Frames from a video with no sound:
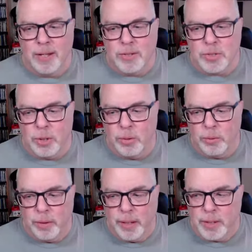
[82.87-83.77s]

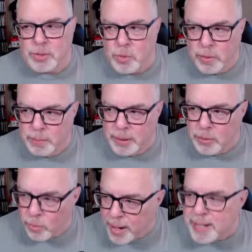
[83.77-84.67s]
So it is going to be
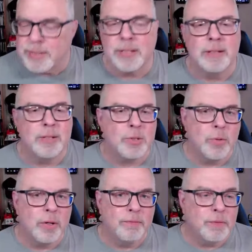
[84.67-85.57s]
great. It's
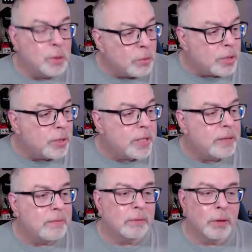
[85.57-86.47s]
going to feel good,
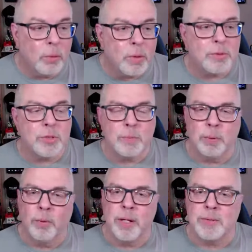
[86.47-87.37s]
lower dew
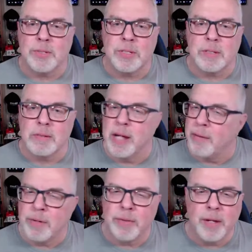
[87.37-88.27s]
points,
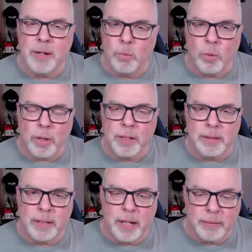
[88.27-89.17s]
everything working
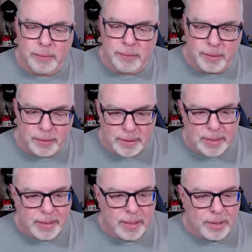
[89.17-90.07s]
together and
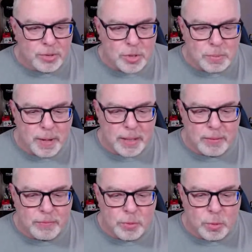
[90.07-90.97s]
just
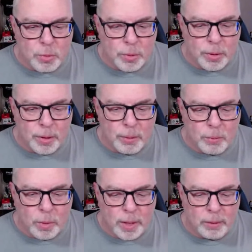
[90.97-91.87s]
making for
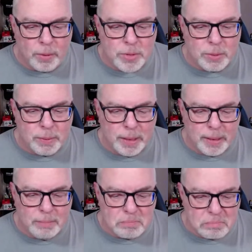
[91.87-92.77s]
what looks to be,